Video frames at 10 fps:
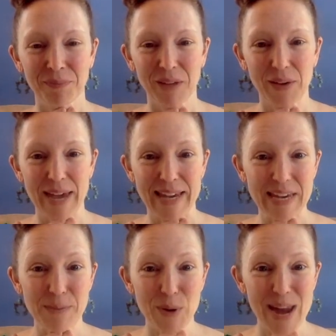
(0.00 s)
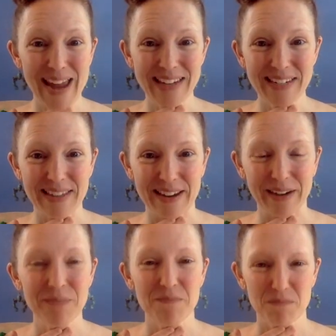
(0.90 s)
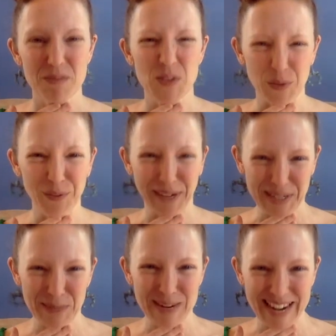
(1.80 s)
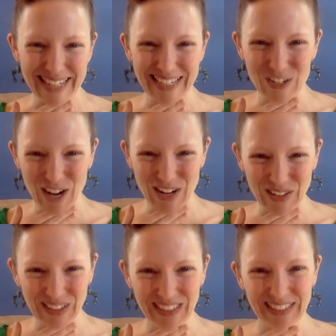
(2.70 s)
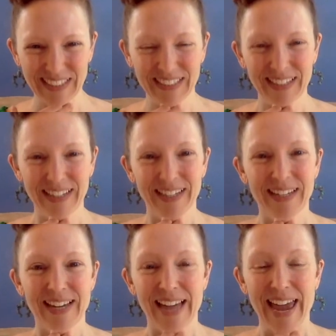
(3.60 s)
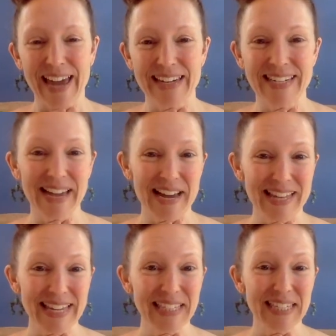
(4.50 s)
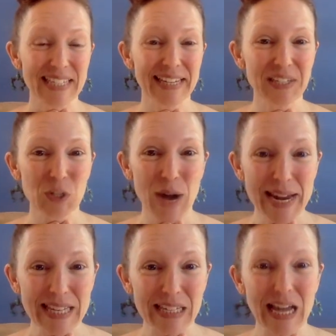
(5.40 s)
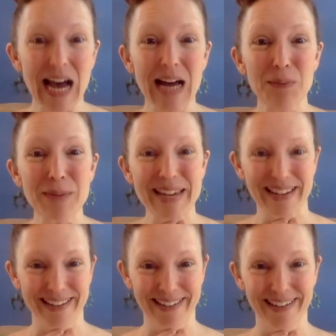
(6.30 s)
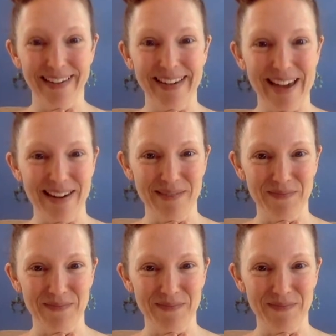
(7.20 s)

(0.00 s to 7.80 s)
Okay, keep your hand there. Don't forget to be nice and gentle. And let's try a little humming again.